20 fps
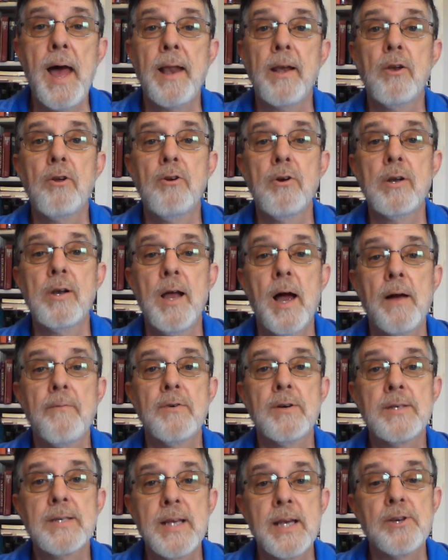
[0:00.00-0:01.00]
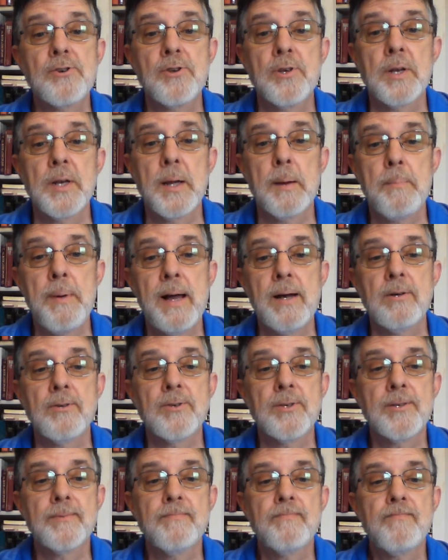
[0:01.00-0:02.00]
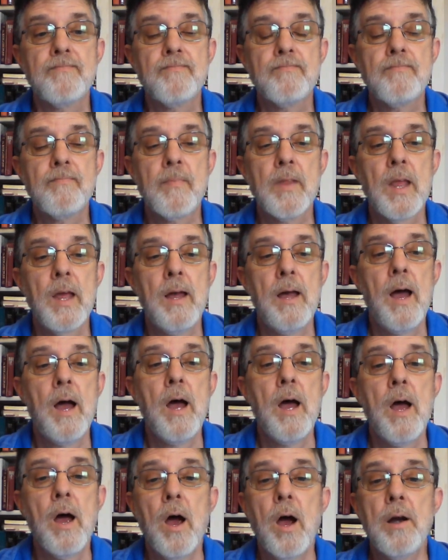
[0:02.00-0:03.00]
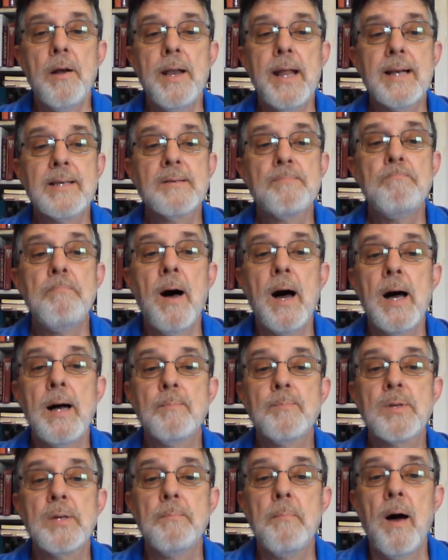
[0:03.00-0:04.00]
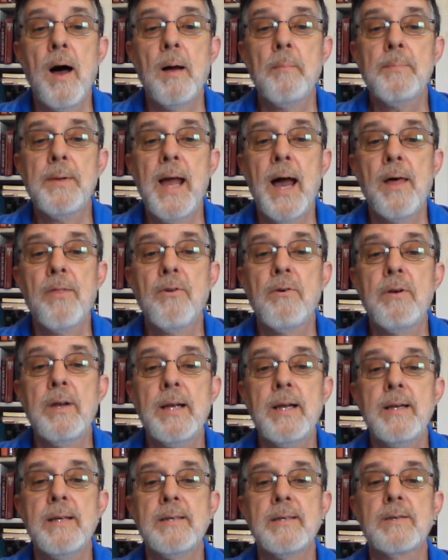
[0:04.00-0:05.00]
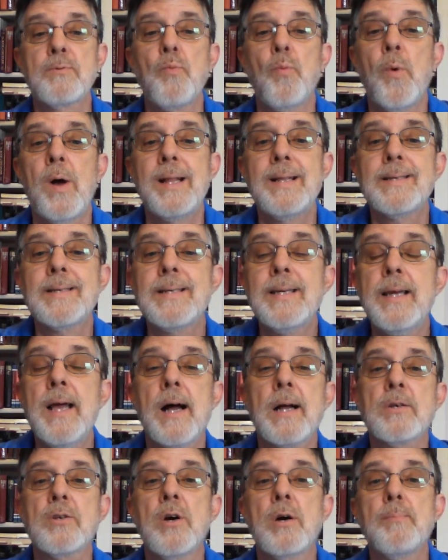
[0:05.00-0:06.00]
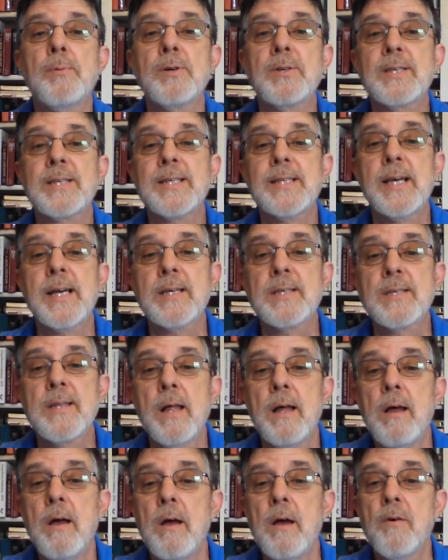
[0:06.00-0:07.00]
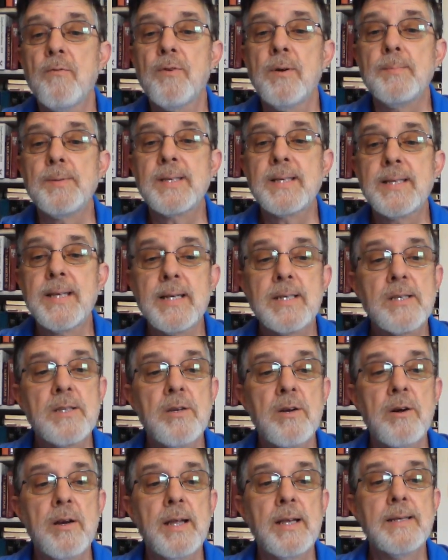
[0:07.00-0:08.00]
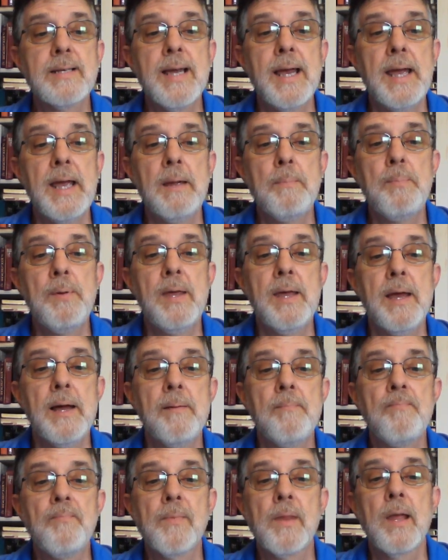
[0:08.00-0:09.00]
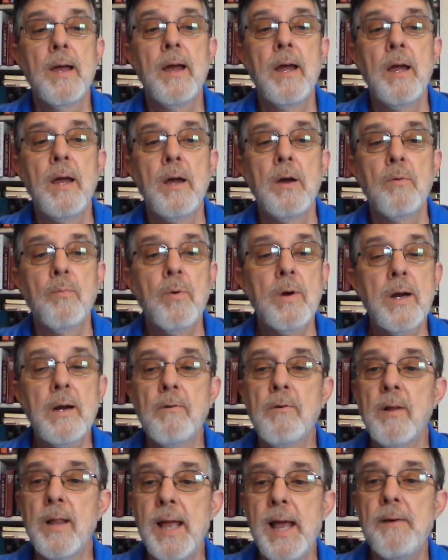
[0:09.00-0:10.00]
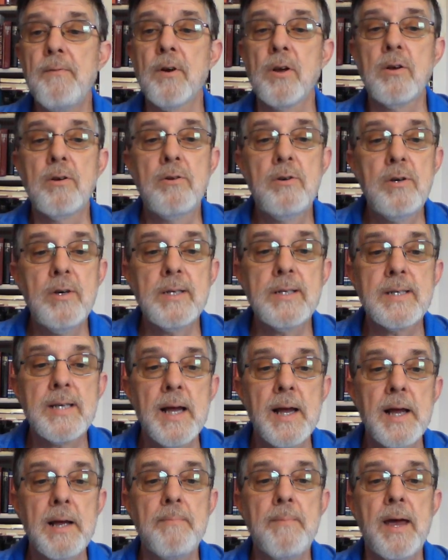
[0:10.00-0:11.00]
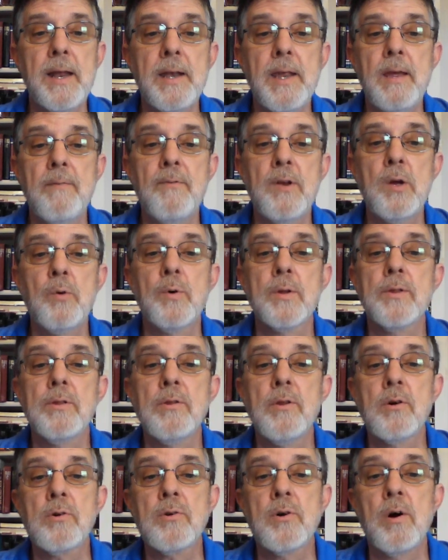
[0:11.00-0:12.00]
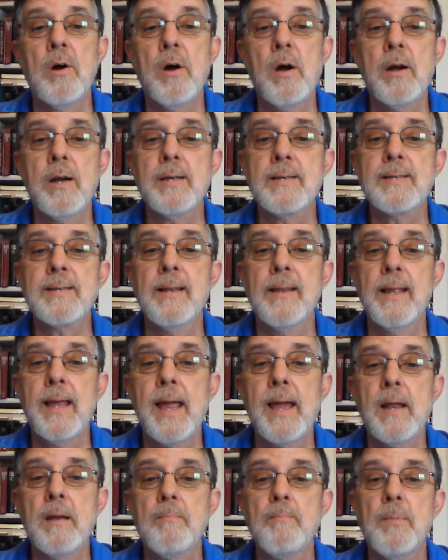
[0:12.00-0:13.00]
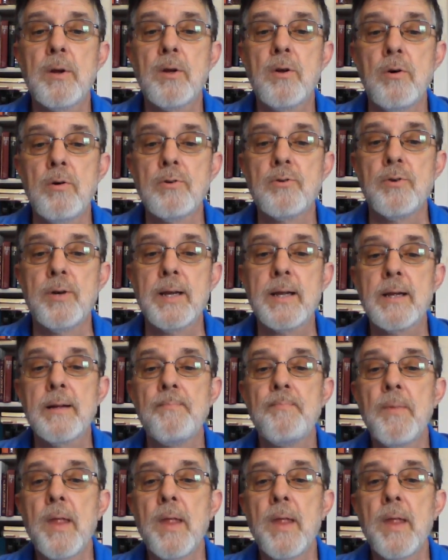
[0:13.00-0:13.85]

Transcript: and good conversation abound. Our next mom-to-mom gathering is Wednesday, October 6th, from 6:30 to 8 p.m. We're going to really have a good time that evening with local artist Leanne McGoldrick,